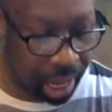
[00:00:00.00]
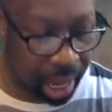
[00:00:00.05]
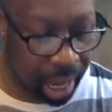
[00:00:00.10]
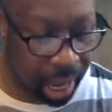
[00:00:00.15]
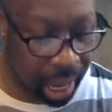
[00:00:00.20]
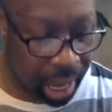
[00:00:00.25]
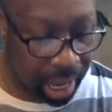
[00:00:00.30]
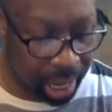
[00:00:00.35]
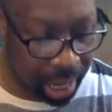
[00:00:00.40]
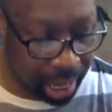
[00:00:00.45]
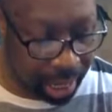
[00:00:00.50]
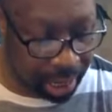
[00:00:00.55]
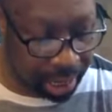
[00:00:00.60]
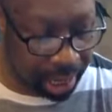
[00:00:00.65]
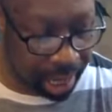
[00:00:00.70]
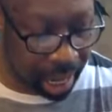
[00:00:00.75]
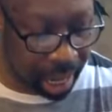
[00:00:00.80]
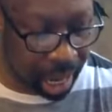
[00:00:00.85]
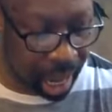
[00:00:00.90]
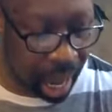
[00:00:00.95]
And he
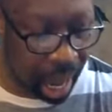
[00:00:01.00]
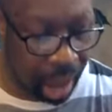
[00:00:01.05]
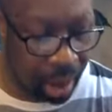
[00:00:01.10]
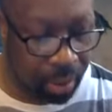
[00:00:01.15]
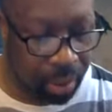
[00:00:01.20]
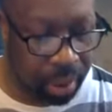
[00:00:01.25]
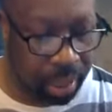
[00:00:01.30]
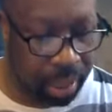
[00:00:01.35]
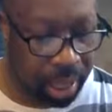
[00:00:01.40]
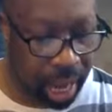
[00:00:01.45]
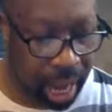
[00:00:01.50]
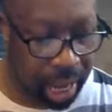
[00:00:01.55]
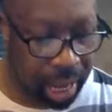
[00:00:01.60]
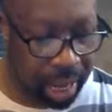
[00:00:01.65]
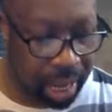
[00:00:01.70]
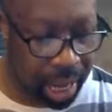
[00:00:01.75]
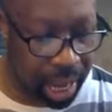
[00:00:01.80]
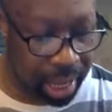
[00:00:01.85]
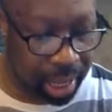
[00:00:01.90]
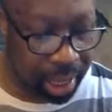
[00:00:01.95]
said, I will not
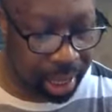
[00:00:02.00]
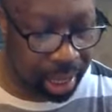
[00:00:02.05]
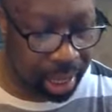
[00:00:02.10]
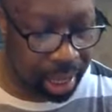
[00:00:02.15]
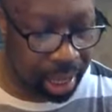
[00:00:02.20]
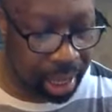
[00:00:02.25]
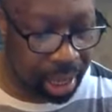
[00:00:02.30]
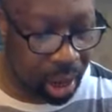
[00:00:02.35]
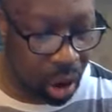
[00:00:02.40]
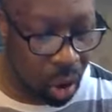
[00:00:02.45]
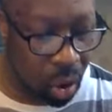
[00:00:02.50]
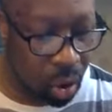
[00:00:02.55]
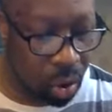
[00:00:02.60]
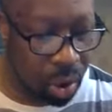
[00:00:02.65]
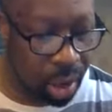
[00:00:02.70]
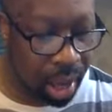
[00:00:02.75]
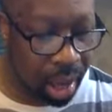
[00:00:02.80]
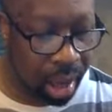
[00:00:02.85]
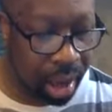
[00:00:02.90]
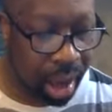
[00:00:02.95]
let thee go
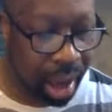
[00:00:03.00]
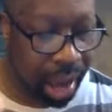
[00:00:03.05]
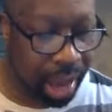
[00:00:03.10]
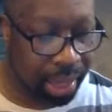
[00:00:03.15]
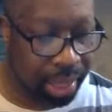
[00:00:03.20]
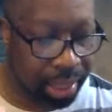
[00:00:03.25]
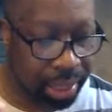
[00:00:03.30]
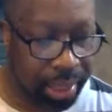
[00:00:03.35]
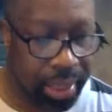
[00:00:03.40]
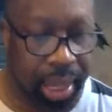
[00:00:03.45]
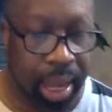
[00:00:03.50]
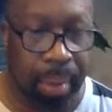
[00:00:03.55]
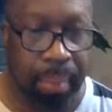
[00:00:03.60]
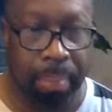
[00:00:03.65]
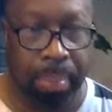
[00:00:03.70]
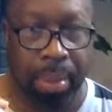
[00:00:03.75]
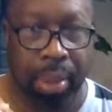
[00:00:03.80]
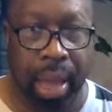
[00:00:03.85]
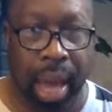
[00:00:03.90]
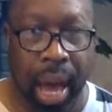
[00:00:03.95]
except
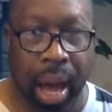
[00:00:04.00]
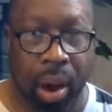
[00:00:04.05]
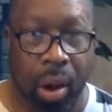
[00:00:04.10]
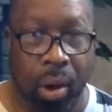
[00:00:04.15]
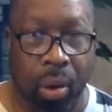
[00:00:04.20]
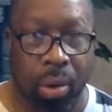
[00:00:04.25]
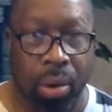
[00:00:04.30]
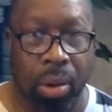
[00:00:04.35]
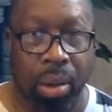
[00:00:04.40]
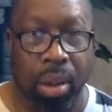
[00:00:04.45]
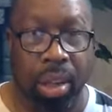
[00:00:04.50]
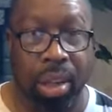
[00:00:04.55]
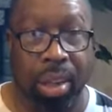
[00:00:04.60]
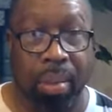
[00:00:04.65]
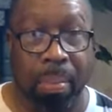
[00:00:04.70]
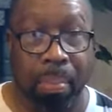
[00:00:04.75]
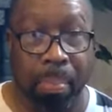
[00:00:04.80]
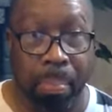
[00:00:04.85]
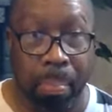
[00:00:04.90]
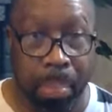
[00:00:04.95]
thou
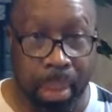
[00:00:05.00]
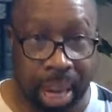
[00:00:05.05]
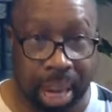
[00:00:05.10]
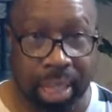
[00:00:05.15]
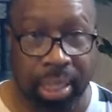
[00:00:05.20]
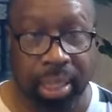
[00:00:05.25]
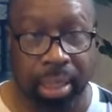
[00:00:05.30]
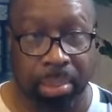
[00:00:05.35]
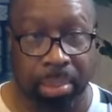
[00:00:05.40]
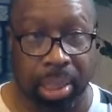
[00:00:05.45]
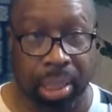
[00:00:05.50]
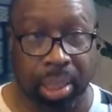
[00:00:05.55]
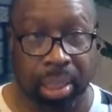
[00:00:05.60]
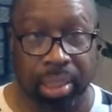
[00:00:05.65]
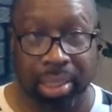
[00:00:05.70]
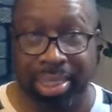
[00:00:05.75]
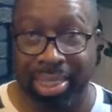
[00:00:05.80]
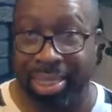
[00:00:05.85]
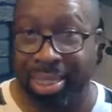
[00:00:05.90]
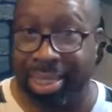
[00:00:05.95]
bless me.
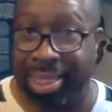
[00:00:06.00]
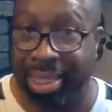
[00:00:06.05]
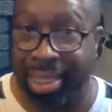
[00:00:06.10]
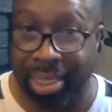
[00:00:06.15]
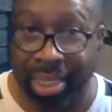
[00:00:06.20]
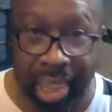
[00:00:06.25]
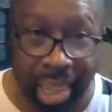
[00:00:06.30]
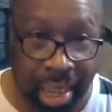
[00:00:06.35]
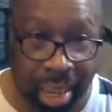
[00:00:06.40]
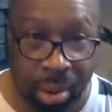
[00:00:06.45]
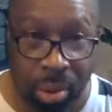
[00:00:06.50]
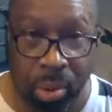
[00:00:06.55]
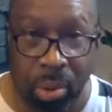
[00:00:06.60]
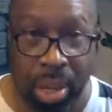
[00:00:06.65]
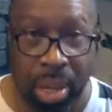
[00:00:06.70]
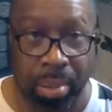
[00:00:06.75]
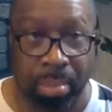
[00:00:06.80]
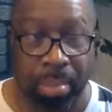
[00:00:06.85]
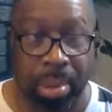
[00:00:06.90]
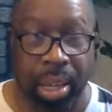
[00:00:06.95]
Stay
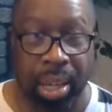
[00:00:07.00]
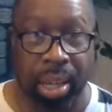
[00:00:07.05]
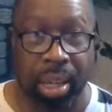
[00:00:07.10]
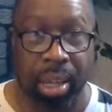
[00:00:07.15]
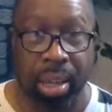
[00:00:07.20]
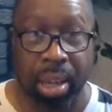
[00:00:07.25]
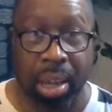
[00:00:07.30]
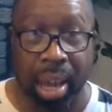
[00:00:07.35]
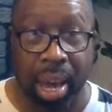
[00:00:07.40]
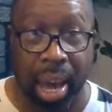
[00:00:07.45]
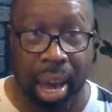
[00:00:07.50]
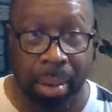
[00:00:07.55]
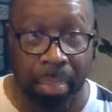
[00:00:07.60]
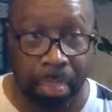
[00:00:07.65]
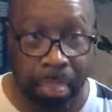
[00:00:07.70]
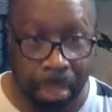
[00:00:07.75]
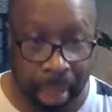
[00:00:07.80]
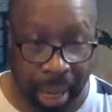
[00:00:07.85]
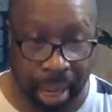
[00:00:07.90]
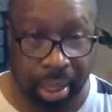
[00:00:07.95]
with me and
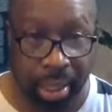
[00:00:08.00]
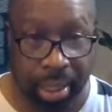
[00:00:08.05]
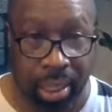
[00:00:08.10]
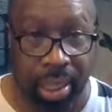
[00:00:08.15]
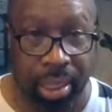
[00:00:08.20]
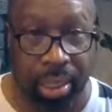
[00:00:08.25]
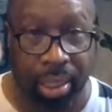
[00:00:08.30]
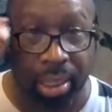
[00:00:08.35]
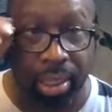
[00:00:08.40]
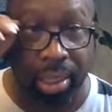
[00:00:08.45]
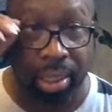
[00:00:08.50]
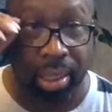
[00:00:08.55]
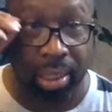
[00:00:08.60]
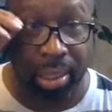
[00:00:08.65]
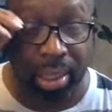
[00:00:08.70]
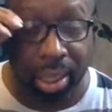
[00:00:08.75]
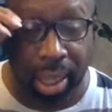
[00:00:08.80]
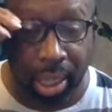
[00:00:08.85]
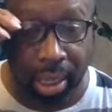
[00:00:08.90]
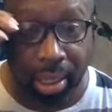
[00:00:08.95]
pay attention to
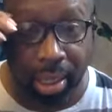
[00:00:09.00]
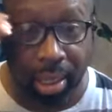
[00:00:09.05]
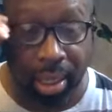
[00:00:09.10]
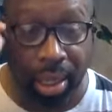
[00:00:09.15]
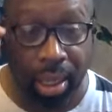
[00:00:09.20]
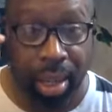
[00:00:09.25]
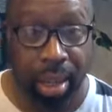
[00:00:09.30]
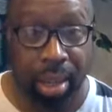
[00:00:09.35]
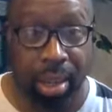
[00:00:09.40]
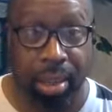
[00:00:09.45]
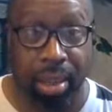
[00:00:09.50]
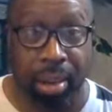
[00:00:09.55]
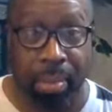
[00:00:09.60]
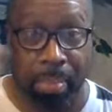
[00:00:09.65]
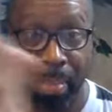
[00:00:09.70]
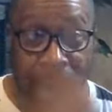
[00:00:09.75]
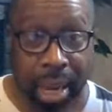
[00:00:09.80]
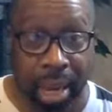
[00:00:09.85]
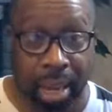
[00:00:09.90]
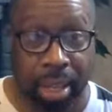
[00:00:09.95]
this. The
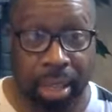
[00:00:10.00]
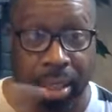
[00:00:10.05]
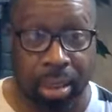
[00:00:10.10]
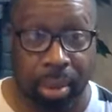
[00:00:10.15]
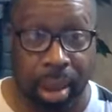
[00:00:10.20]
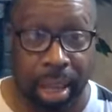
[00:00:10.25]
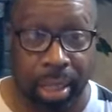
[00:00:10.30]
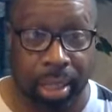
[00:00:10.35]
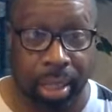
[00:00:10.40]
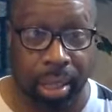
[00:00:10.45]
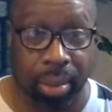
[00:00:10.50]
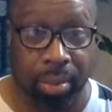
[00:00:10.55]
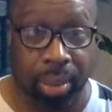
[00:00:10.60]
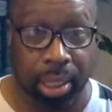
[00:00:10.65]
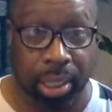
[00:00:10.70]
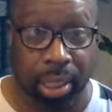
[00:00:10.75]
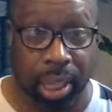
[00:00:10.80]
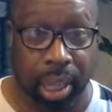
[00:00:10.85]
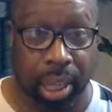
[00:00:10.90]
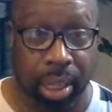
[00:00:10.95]
man is wrestling with
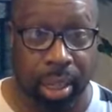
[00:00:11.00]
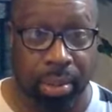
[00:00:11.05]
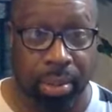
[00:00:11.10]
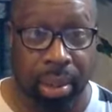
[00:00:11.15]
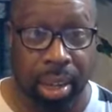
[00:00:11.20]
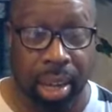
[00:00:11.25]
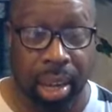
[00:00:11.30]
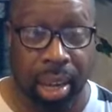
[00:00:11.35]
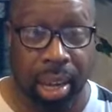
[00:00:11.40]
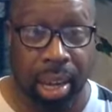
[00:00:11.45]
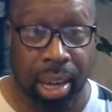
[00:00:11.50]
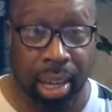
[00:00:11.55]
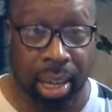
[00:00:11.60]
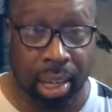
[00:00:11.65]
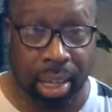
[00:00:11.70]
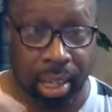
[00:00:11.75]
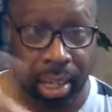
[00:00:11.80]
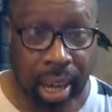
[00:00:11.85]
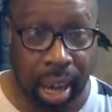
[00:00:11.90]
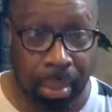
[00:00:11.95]
Jacob. He
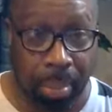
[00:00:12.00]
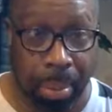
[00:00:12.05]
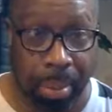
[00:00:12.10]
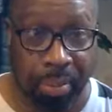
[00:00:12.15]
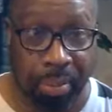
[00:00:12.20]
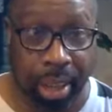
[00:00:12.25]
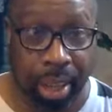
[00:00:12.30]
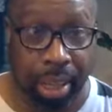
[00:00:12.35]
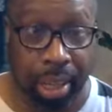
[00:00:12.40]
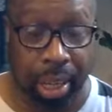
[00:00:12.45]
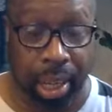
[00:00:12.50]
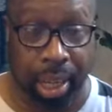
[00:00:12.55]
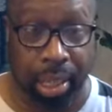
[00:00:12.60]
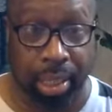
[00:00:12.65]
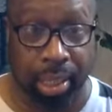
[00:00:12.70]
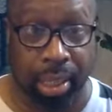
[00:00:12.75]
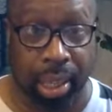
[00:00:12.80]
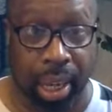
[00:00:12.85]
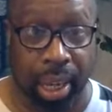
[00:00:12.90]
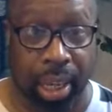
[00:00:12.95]
could not prevail
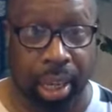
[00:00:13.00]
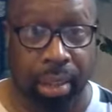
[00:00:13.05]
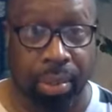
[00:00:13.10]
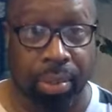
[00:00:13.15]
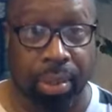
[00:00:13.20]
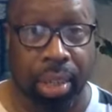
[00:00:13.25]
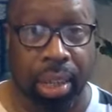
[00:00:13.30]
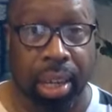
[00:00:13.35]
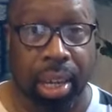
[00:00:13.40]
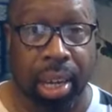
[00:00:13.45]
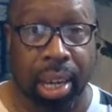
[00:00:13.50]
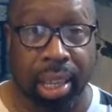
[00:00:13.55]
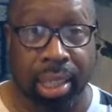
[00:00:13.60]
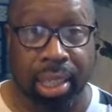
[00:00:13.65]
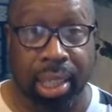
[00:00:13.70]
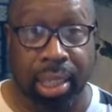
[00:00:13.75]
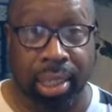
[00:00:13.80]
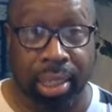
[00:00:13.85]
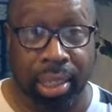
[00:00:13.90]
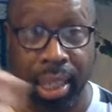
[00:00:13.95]
against Jacob. He
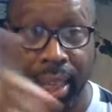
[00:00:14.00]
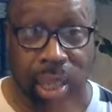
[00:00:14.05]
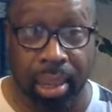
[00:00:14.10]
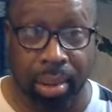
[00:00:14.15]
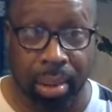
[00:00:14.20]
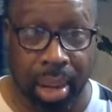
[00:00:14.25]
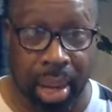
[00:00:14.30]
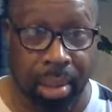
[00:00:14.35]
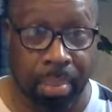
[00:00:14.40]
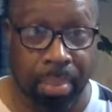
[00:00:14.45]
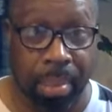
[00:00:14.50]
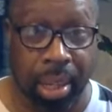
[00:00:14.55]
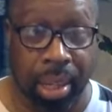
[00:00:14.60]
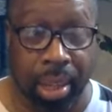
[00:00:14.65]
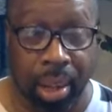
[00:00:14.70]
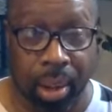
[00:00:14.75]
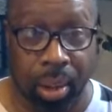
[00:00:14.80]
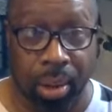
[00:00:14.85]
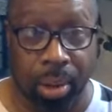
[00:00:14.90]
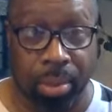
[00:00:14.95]
tells Jacob, Let me
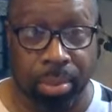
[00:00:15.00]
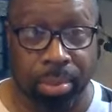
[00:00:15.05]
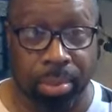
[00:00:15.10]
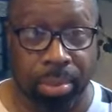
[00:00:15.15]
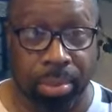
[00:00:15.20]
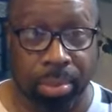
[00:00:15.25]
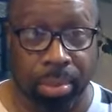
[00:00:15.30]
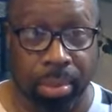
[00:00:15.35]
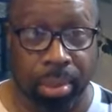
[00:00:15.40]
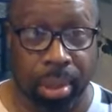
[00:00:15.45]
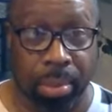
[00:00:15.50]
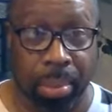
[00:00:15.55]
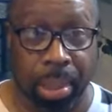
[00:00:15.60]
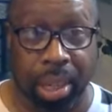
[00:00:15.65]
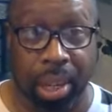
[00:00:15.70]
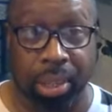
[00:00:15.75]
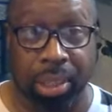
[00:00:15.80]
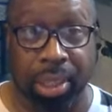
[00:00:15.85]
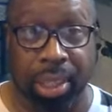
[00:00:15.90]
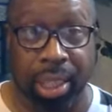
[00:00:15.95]
go
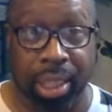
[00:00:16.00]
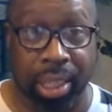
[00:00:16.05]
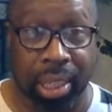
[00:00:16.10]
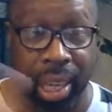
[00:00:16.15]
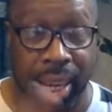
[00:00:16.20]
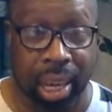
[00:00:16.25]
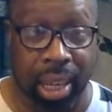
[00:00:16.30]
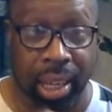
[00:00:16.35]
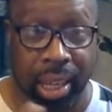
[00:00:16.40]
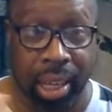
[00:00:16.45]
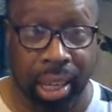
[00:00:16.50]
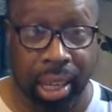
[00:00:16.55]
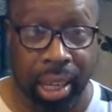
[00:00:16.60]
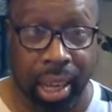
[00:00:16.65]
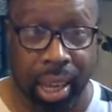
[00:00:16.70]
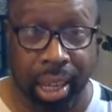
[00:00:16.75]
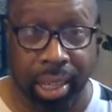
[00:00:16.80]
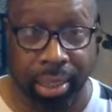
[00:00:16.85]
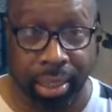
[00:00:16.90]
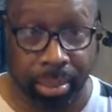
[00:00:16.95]
because the day
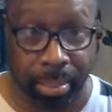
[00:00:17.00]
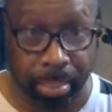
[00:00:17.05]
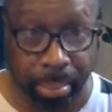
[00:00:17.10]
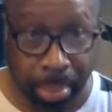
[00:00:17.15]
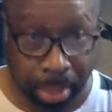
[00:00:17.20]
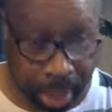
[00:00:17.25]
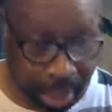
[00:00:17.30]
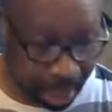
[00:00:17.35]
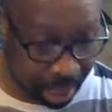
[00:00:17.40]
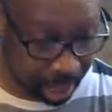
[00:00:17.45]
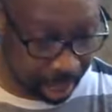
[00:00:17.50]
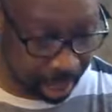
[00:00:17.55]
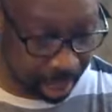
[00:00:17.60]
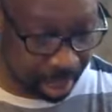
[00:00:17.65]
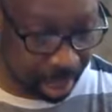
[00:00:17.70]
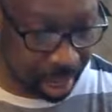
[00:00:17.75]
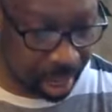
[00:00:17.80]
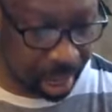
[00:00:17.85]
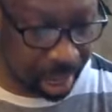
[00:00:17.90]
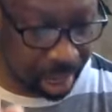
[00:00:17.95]
is breaking.
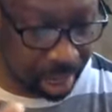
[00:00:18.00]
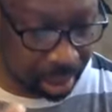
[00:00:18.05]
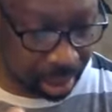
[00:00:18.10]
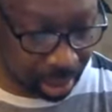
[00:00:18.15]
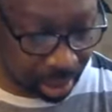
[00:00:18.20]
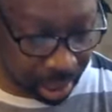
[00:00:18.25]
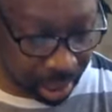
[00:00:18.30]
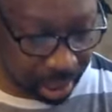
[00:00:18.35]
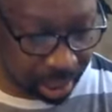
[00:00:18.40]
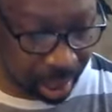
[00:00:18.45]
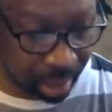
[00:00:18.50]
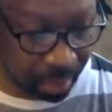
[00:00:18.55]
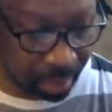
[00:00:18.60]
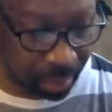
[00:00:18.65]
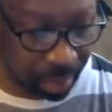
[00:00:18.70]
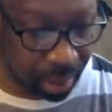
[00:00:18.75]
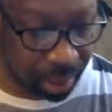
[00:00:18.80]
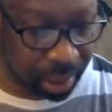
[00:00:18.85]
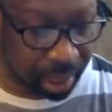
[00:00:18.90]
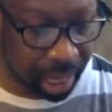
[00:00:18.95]
27
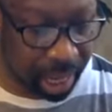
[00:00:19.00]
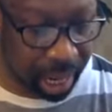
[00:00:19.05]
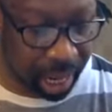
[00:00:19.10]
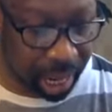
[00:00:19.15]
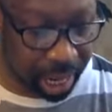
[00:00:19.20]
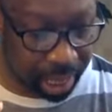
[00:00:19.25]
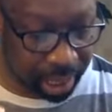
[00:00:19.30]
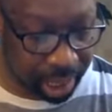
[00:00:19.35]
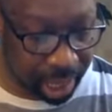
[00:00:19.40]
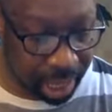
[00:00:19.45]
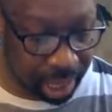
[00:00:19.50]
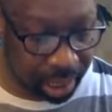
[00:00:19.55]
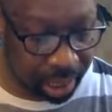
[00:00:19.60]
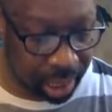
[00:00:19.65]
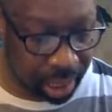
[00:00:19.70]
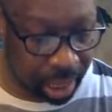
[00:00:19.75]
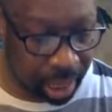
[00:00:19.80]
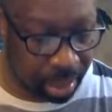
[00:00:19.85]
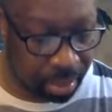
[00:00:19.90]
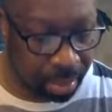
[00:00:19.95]
verse. And he said unto
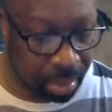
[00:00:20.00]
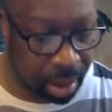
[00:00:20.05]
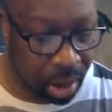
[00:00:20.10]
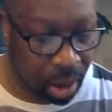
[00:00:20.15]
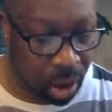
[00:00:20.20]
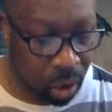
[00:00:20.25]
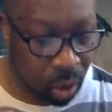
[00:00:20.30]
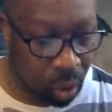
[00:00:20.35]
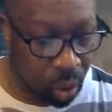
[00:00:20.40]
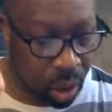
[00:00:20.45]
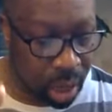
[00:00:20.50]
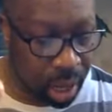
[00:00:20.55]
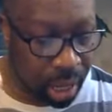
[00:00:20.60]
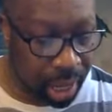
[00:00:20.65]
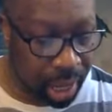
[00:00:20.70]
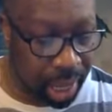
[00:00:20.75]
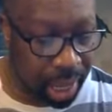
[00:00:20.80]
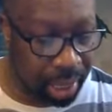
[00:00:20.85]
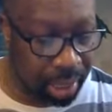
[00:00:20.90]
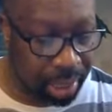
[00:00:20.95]
him, What
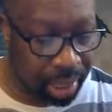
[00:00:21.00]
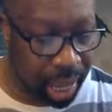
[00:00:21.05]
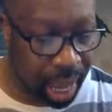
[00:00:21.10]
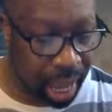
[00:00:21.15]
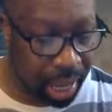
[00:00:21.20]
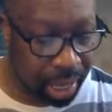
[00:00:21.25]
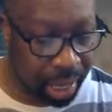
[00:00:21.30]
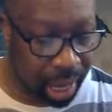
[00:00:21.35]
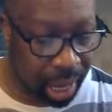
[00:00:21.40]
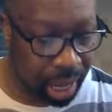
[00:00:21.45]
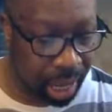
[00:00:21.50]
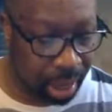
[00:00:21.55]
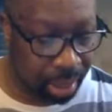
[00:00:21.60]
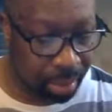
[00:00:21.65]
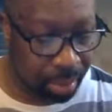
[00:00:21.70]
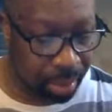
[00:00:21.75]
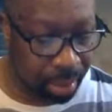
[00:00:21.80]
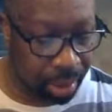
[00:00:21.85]
is thy name?